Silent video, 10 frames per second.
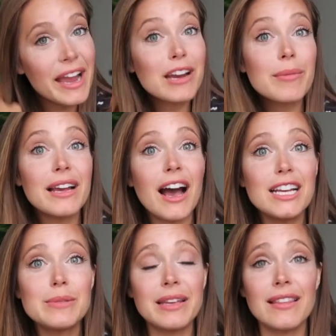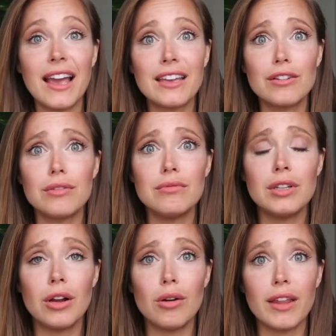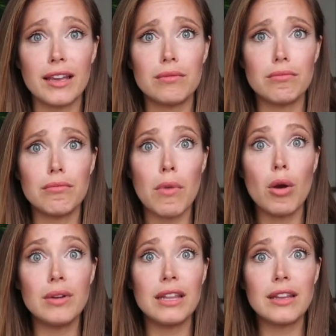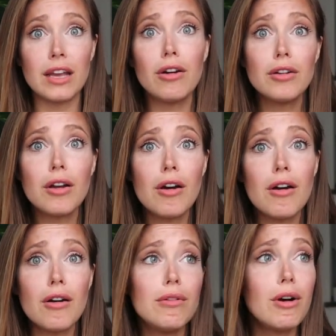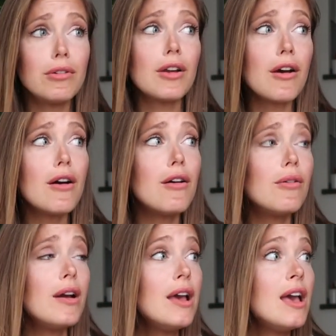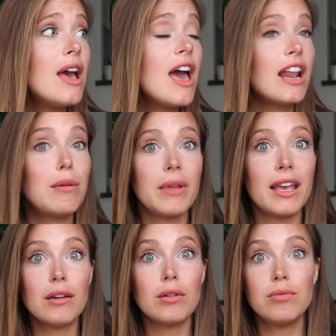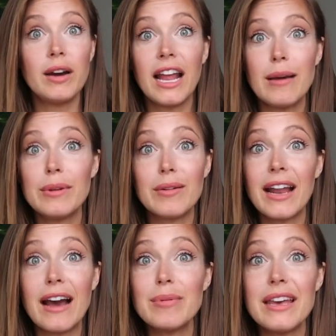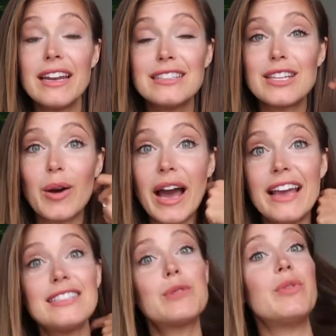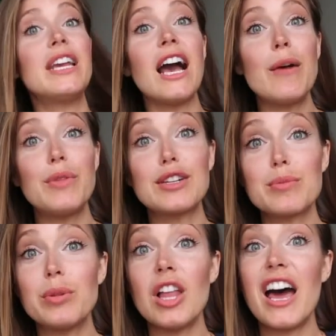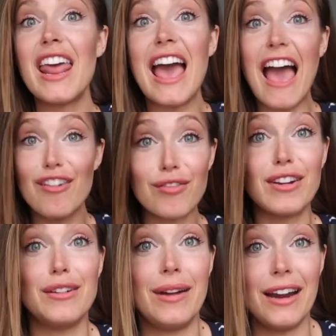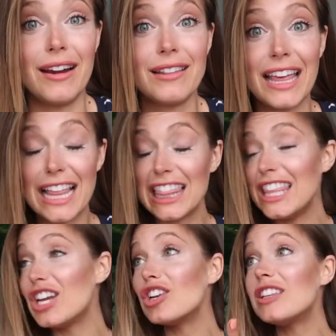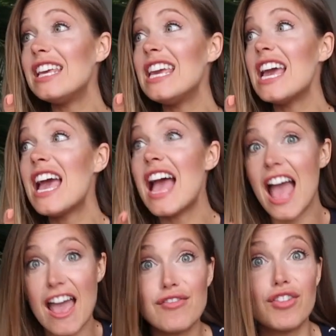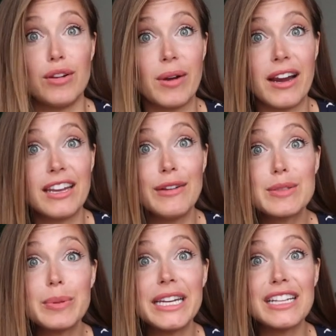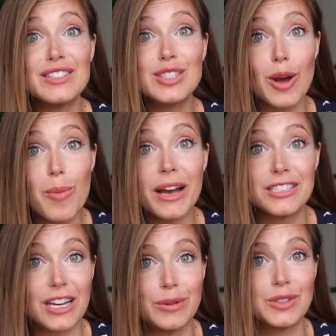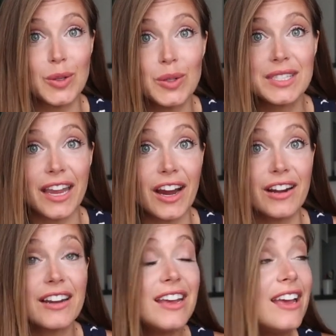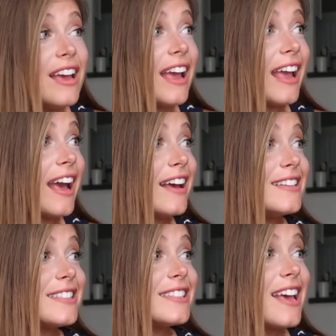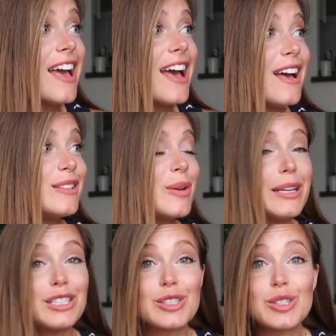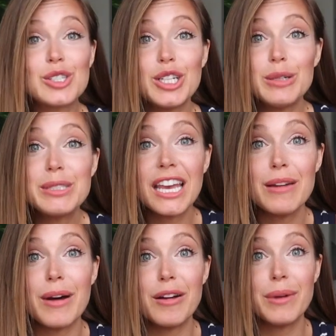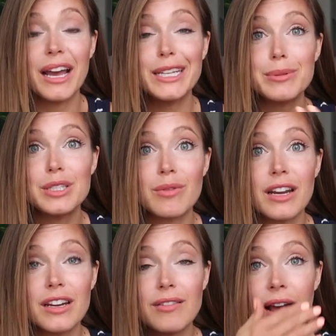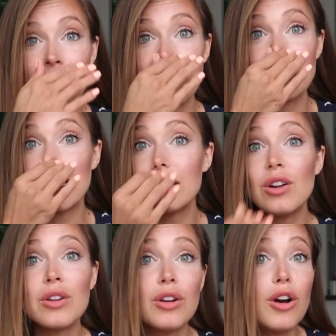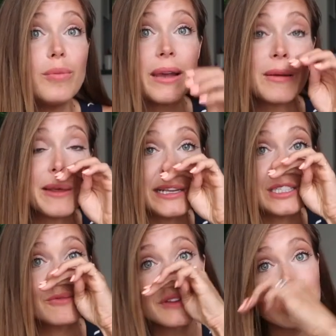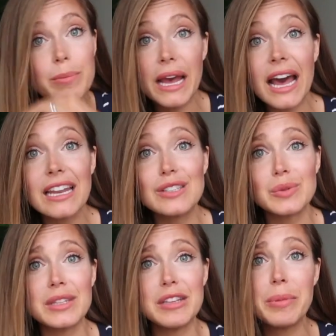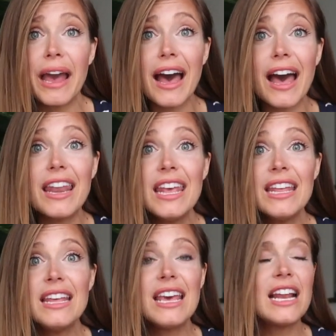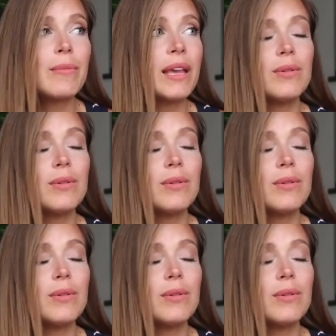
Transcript: hear my husband, like, you know, like moaning, like, oh no, and I'm like, what happened, what happened? And so I spring up, there's blood everywhere, like literally everywhere. He was bleeding so much, I was so scared, and so I just scooped him up. My husband's running around, and he's like, no, no, no, babe, like it's really bad, it's really bad. And I'm